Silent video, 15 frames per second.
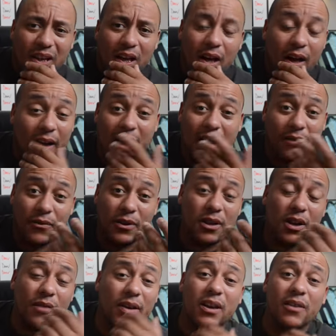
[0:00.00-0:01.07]
I can't think
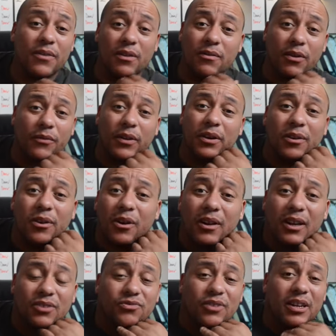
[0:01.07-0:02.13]
of anything for Thincoat
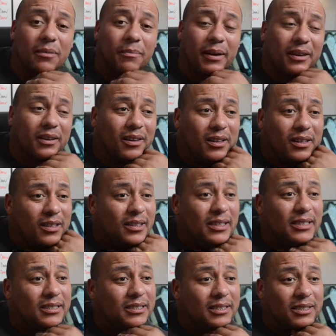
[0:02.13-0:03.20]
that's really bad.
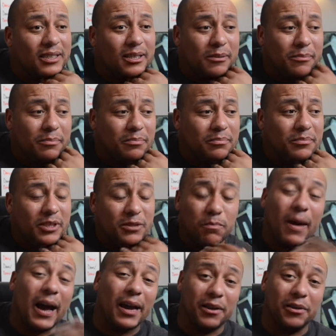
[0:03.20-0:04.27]
It's
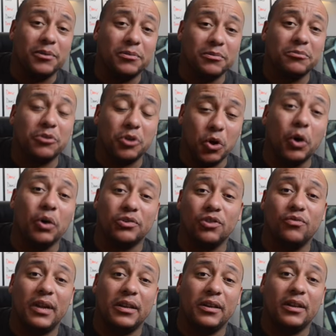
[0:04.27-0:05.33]
my go-to
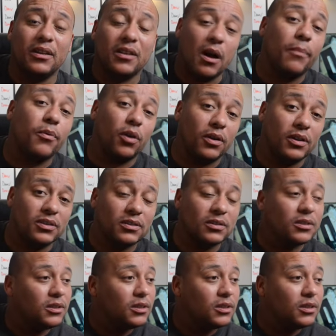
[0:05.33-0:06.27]
render, I'll be honest.